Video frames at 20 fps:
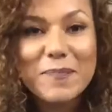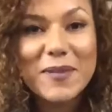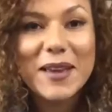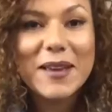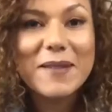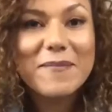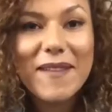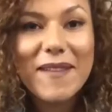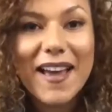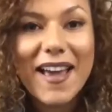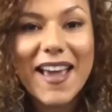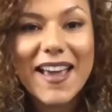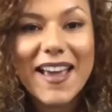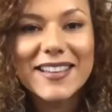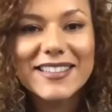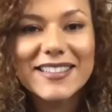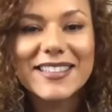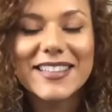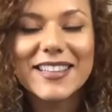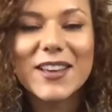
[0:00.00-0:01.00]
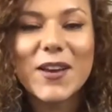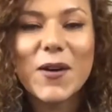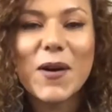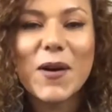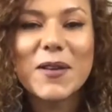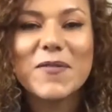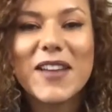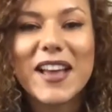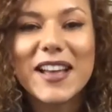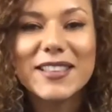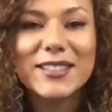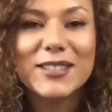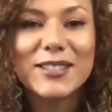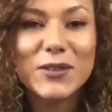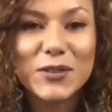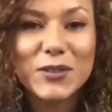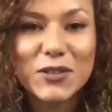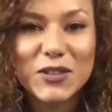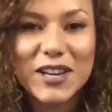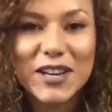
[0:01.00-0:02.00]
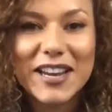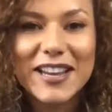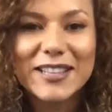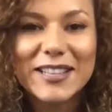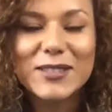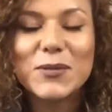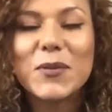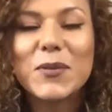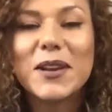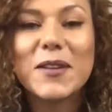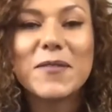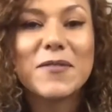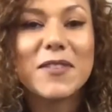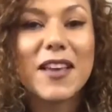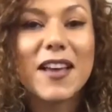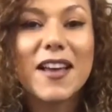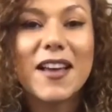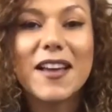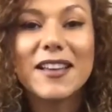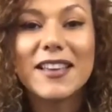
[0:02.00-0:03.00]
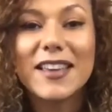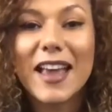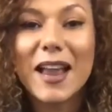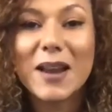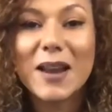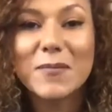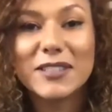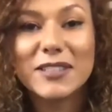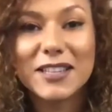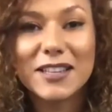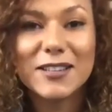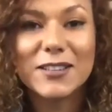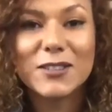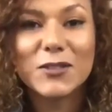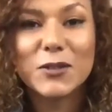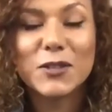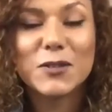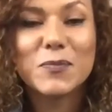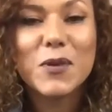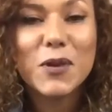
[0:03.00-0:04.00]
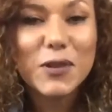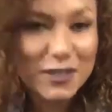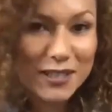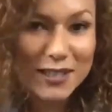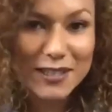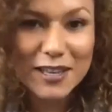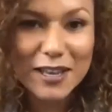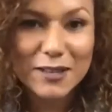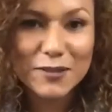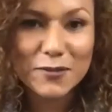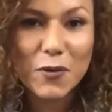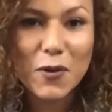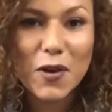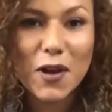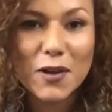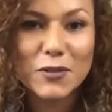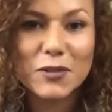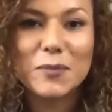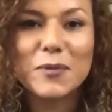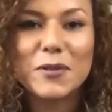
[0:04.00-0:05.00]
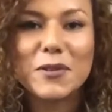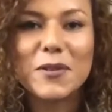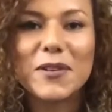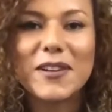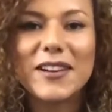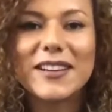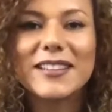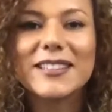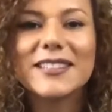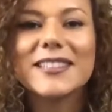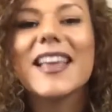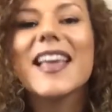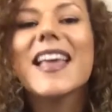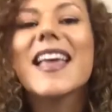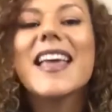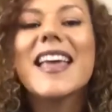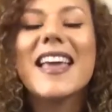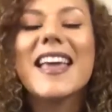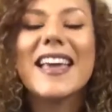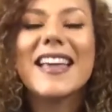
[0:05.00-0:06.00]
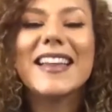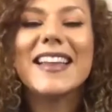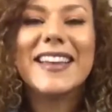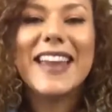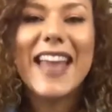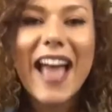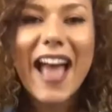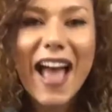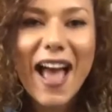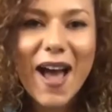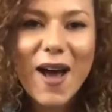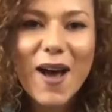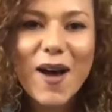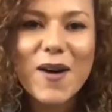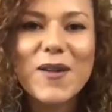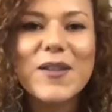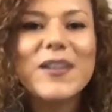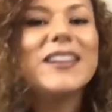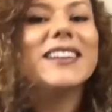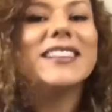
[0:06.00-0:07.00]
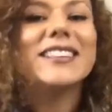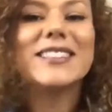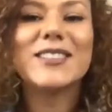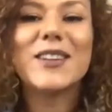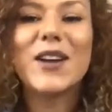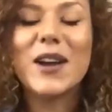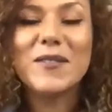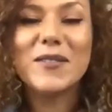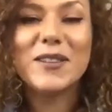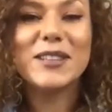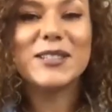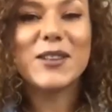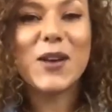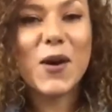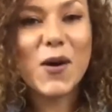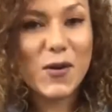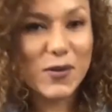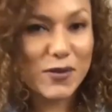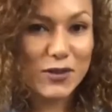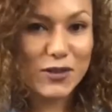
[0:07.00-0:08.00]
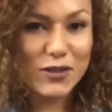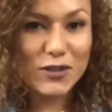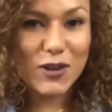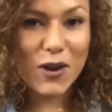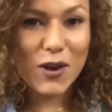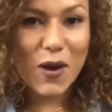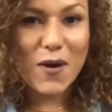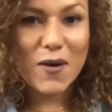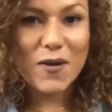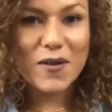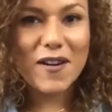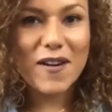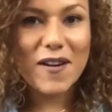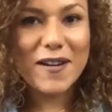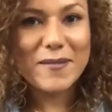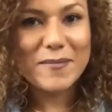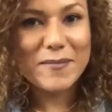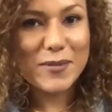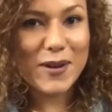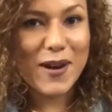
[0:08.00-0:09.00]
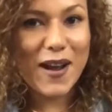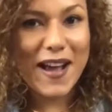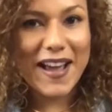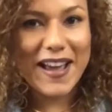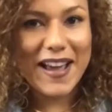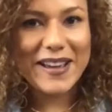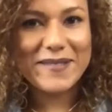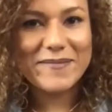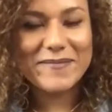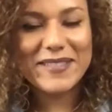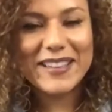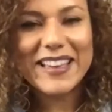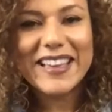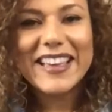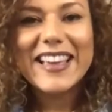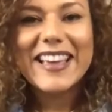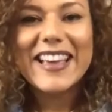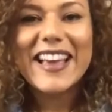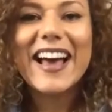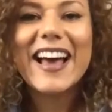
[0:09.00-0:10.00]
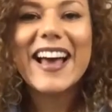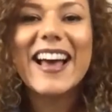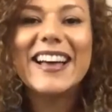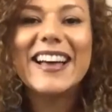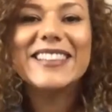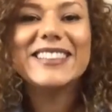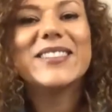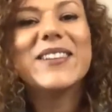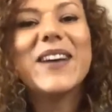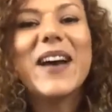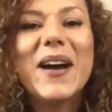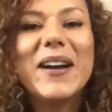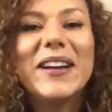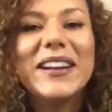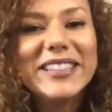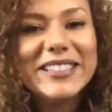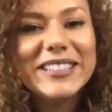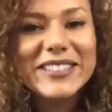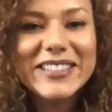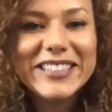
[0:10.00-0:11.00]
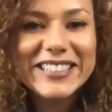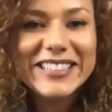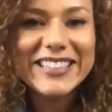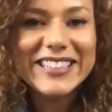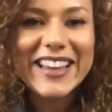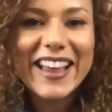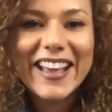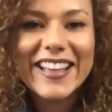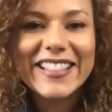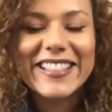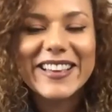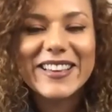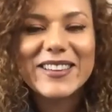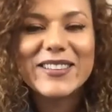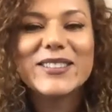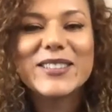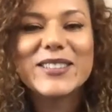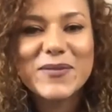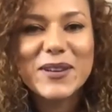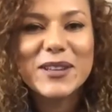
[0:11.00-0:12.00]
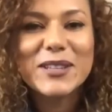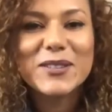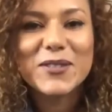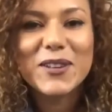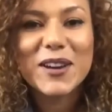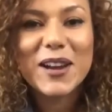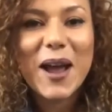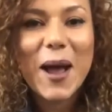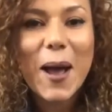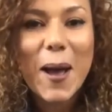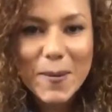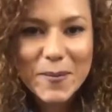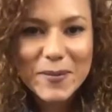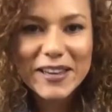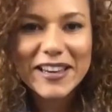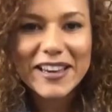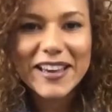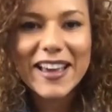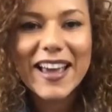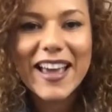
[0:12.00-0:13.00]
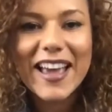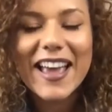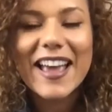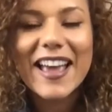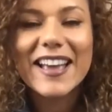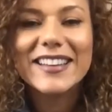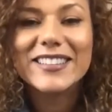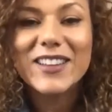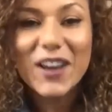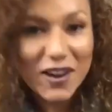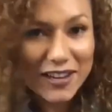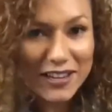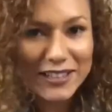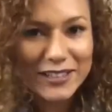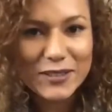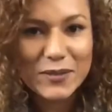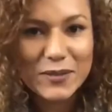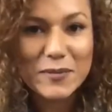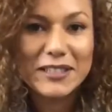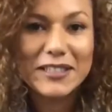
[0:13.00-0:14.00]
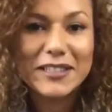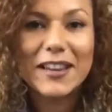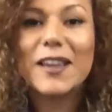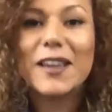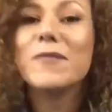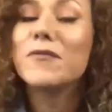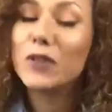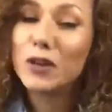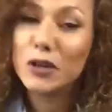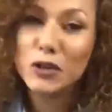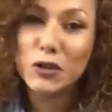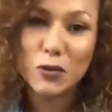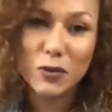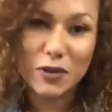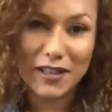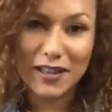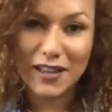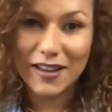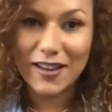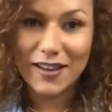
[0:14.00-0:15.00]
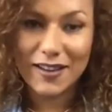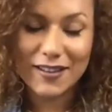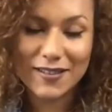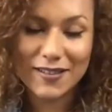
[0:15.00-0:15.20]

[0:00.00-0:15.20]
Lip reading: Big Mike, CEO at Advanced Nutrients, one of the cannabis industry's most successful entrepreneurs, and now star of his own show on Prime. So, how are you doing today? Thank you so much for coming and talking to me today virtually.